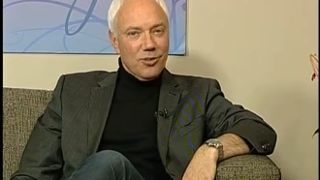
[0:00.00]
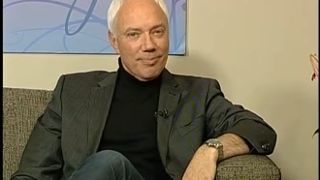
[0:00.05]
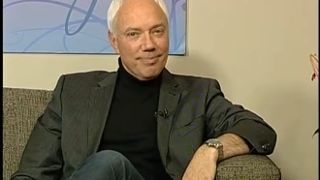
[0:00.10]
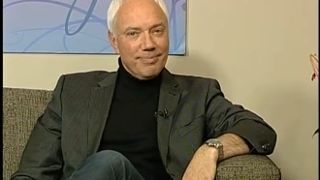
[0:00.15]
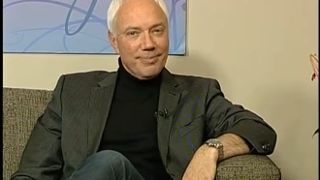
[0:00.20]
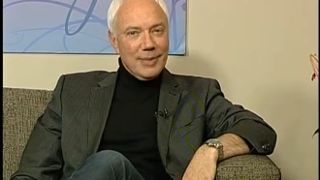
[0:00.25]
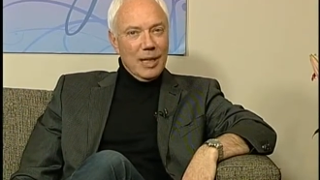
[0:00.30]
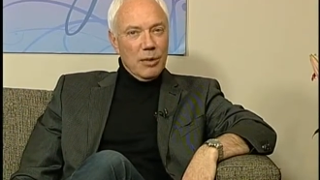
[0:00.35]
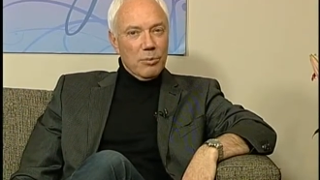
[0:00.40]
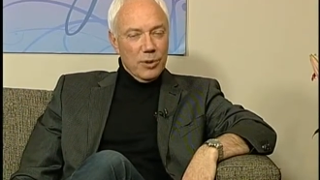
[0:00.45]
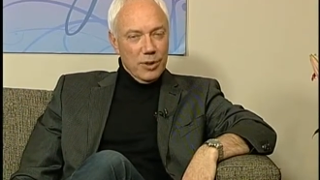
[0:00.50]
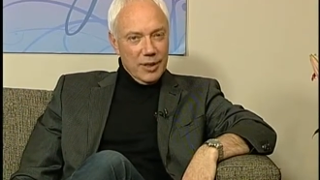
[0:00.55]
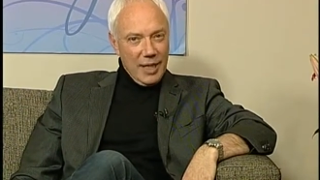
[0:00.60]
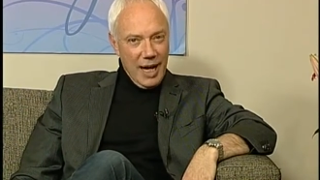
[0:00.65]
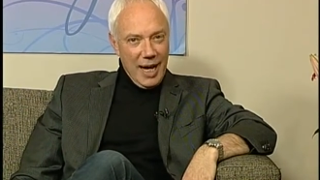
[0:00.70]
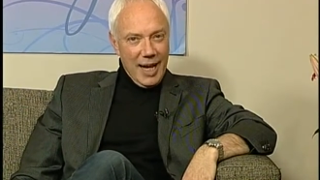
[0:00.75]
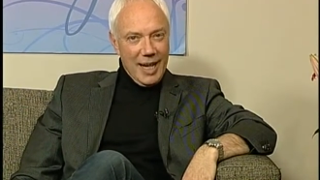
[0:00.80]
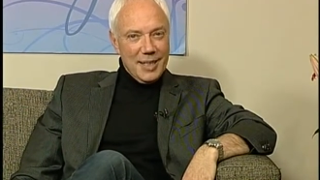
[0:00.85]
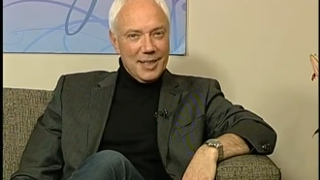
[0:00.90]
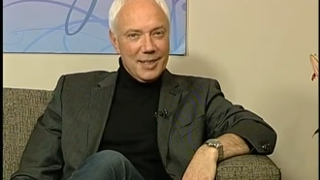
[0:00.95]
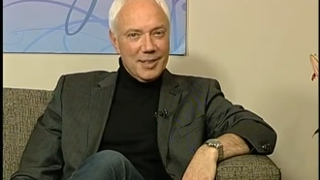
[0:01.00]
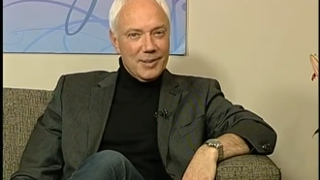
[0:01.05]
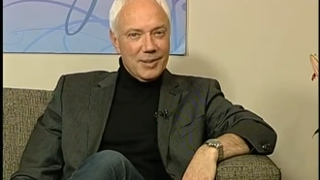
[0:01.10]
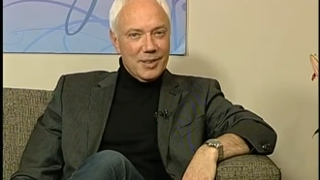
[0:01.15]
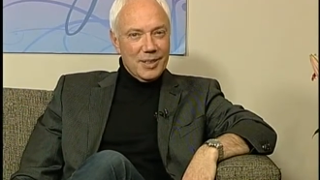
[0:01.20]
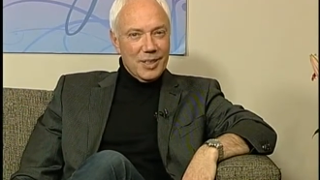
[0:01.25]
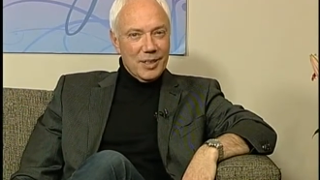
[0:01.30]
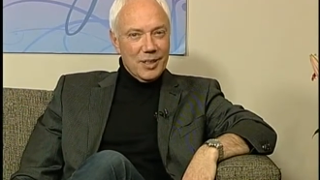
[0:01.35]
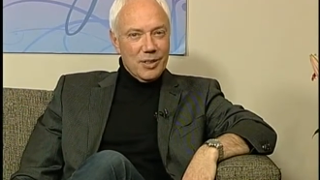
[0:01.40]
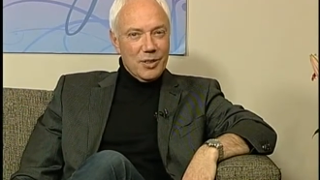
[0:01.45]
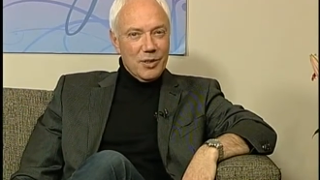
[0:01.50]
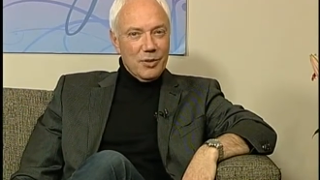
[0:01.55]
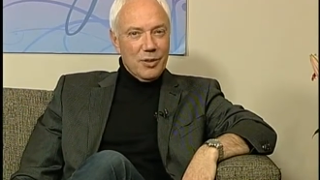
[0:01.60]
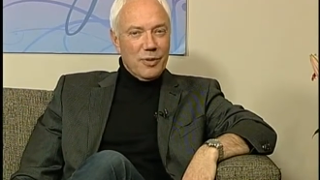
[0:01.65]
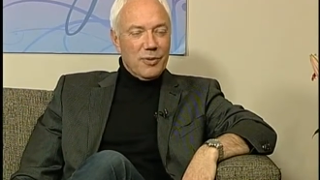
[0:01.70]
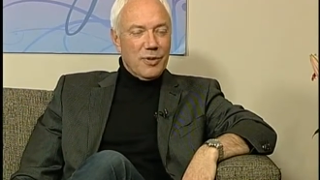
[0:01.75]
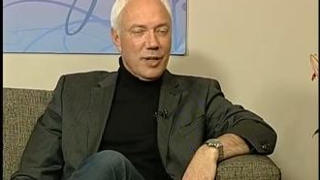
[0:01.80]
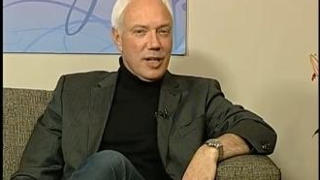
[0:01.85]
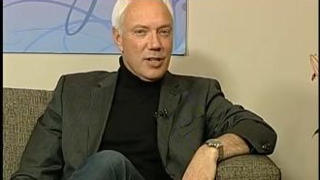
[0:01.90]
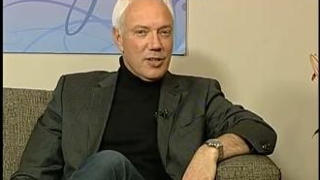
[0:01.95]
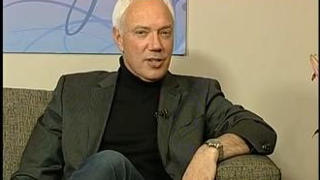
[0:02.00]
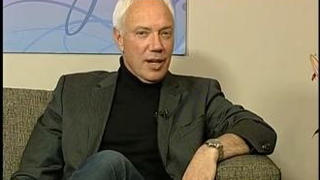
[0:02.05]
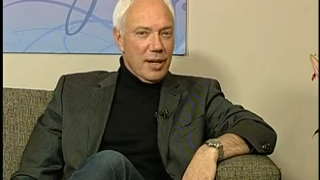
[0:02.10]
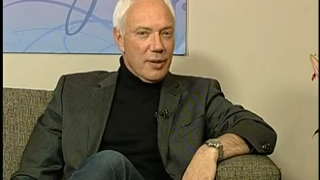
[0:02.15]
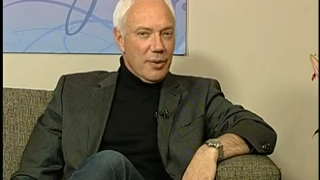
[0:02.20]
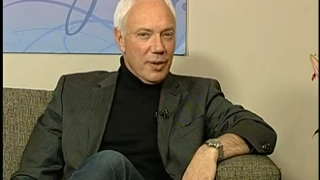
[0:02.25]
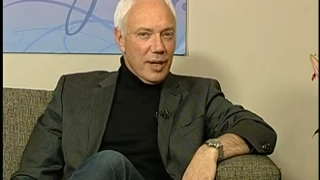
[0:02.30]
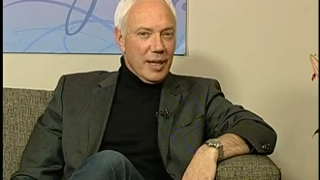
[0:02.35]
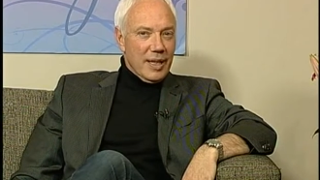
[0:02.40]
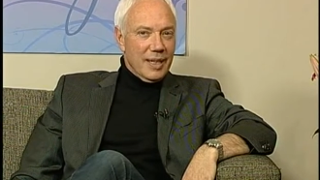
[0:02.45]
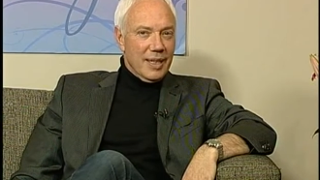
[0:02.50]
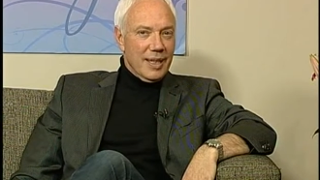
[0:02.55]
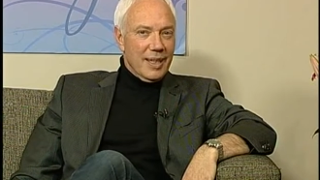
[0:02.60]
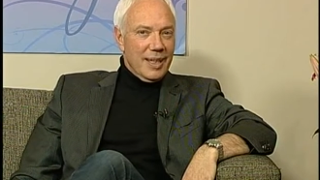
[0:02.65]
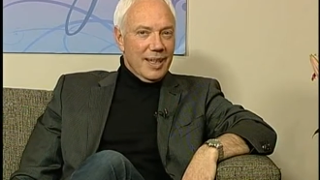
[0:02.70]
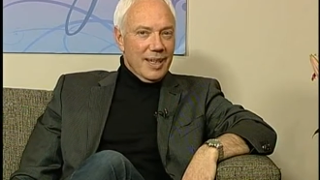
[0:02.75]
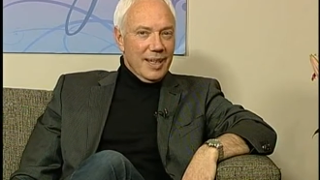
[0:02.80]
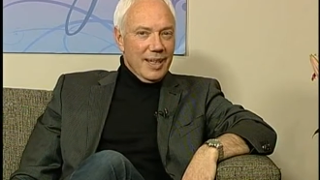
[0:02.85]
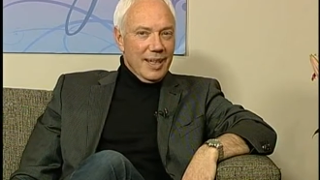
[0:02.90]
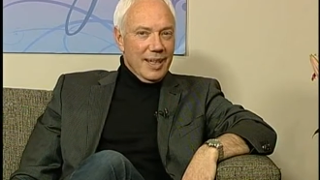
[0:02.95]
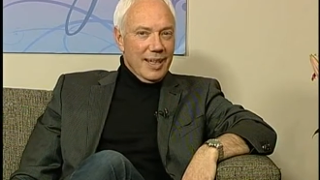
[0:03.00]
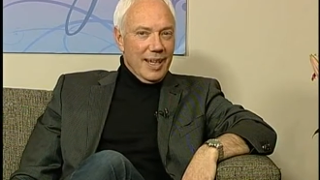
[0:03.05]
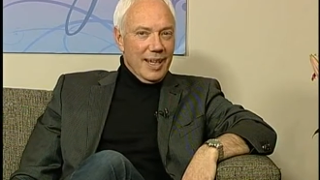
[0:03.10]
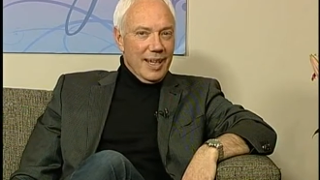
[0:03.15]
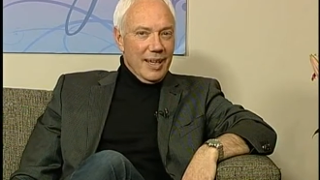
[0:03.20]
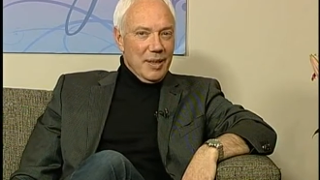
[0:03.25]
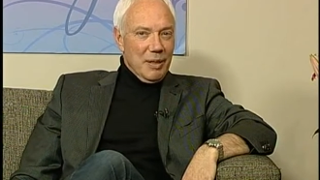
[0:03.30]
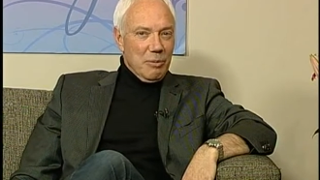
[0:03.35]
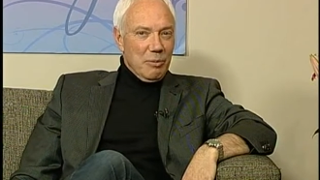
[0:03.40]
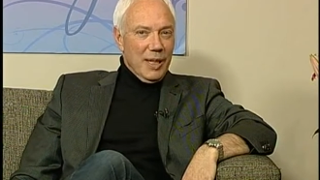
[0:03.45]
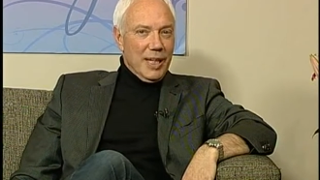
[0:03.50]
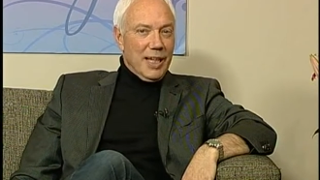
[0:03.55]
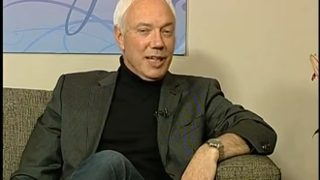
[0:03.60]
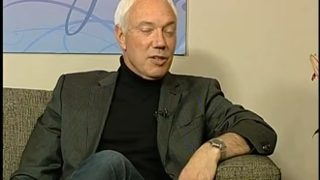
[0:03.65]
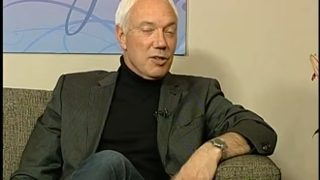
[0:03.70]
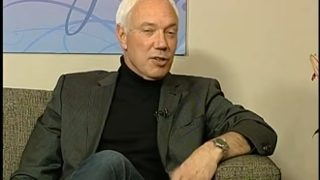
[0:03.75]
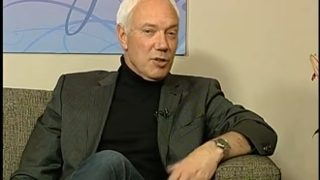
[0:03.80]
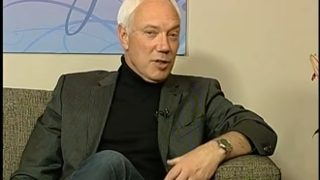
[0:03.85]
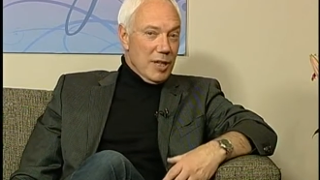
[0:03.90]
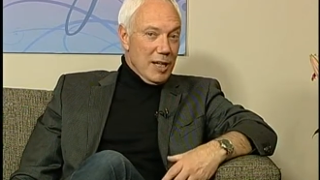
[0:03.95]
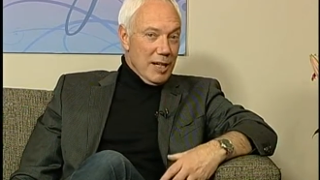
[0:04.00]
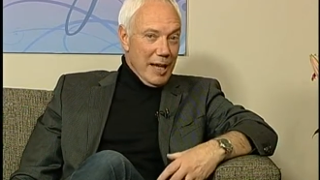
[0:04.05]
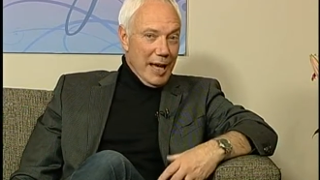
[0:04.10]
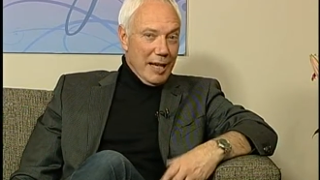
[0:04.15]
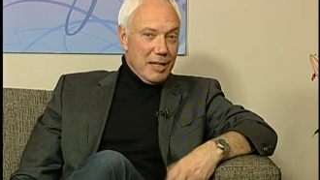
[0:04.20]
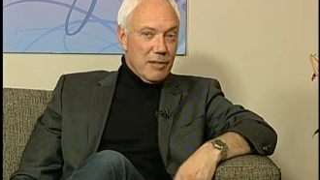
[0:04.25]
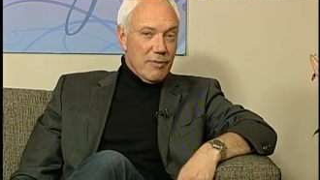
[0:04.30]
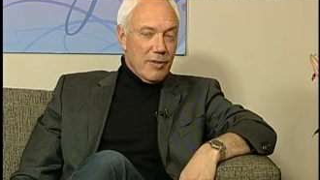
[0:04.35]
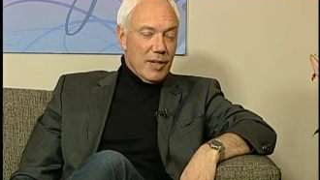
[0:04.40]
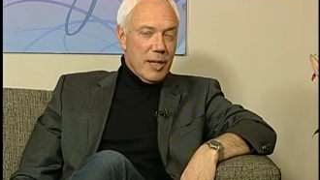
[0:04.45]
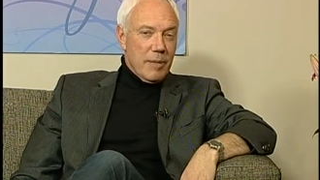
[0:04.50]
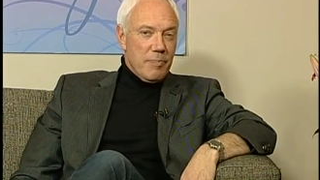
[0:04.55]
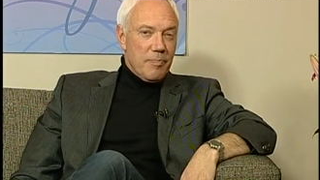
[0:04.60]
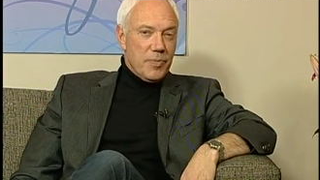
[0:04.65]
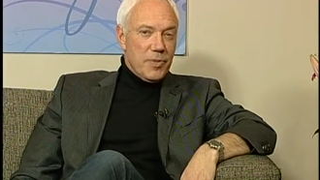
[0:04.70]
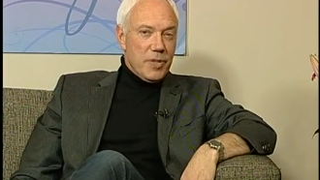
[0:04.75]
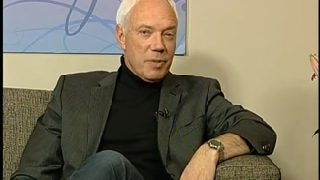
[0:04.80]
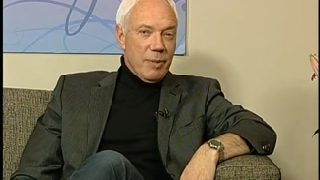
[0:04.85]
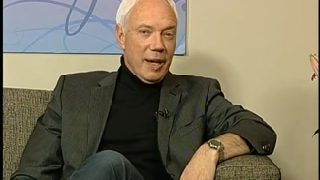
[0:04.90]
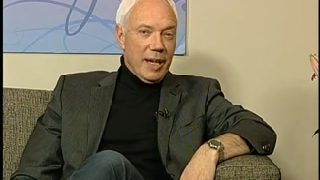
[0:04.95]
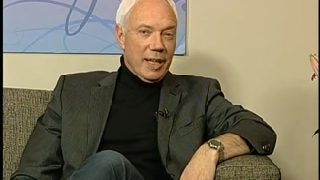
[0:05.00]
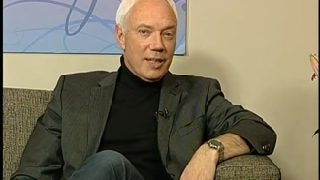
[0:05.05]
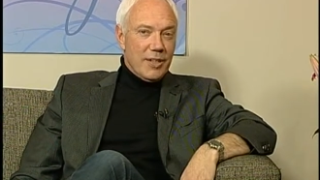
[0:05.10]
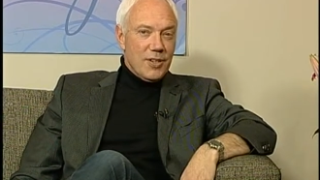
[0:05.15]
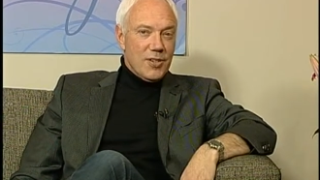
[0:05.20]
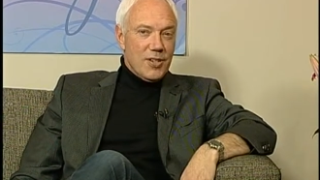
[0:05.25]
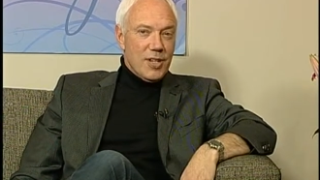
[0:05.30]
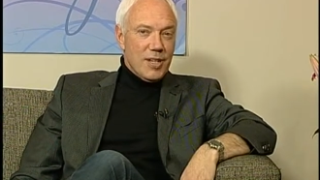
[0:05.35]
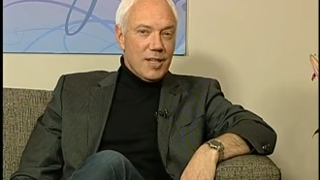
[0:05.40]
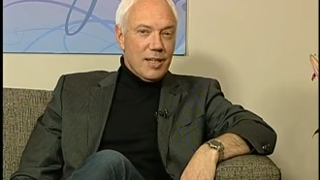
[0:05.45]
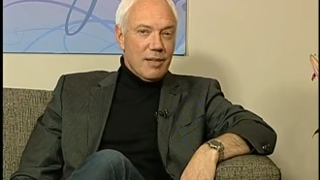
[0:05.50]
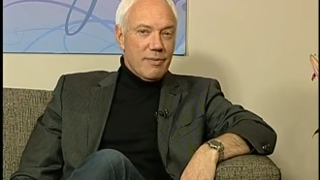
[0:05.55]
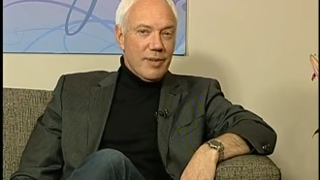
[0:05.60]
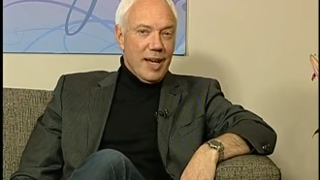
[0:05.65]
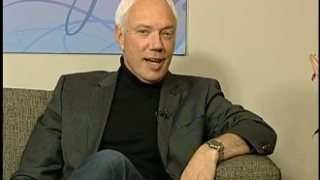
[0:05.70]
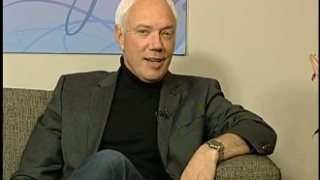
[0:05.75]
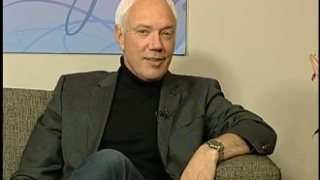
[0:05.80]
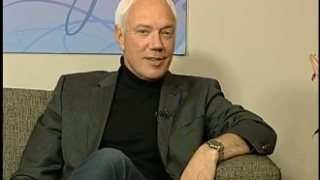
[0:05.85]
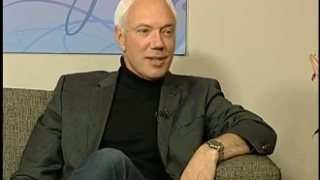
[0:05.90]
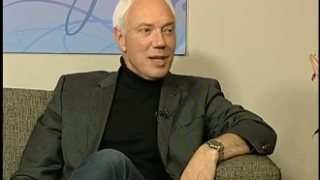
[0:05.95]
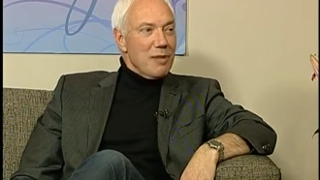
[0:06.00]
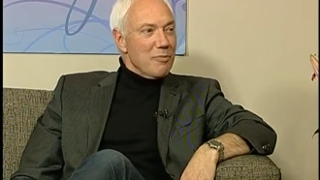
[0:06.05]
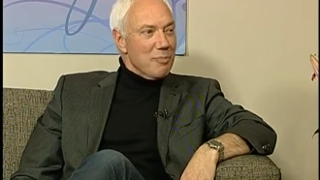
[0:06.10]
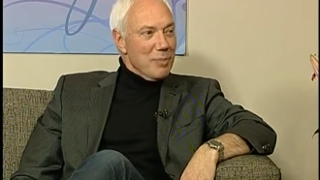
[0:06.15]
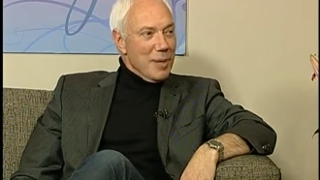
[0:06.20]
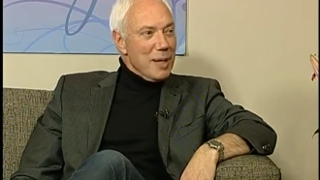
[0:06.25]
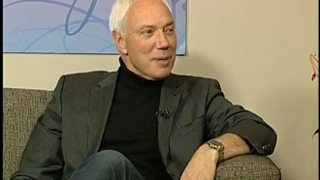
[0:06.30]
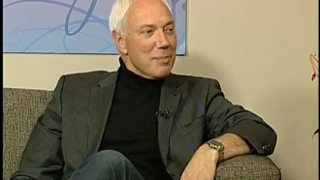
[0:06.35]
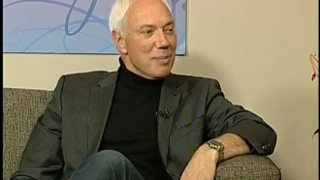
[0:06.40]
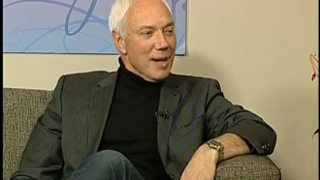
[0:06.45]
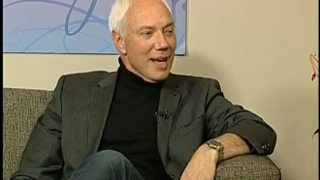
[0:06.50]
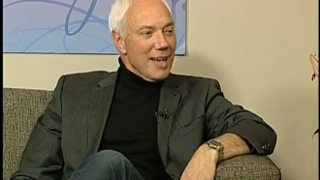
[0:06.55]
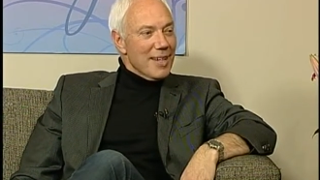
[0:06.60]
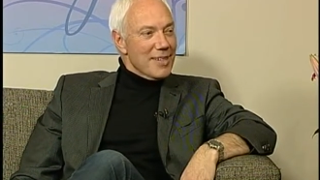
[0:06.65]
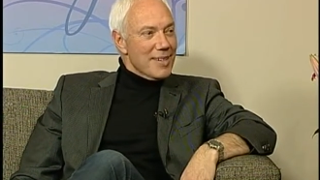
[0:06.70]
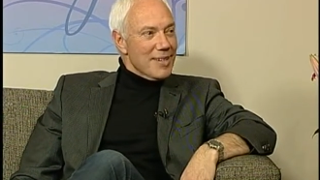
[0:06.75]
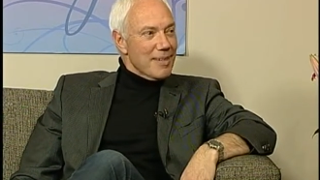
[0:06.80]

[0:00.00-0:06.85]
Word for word: And I work hard and uh, do the things I think uh, that we can do collectively to make this city of ours an even better place.